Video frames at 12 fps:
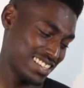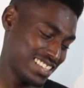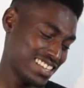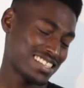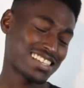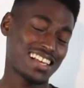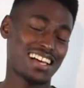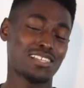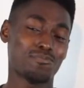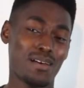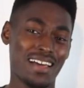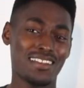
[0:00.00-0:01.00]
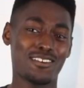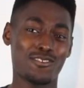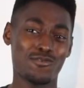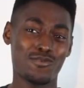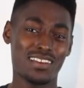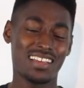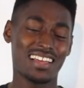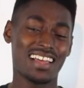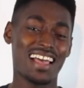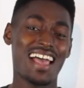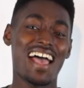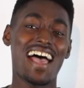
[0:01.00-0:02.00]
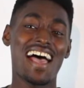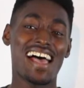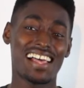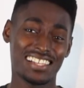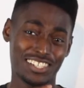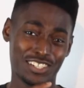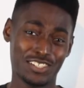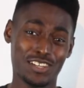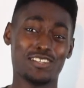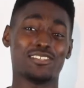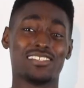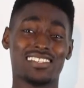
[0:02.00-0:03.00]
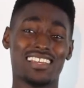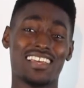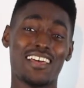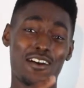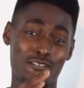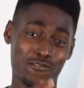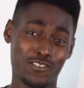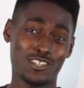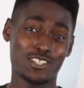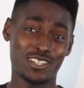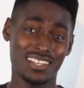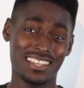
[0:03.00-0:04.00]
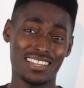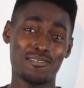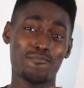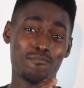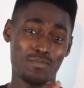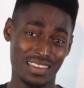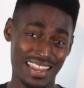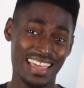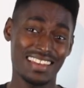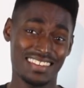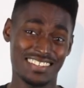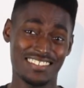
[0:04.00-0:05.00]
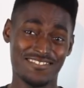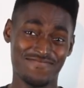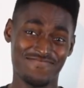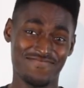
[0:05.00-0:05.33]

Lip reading: This guy's panna career has just officially been ended.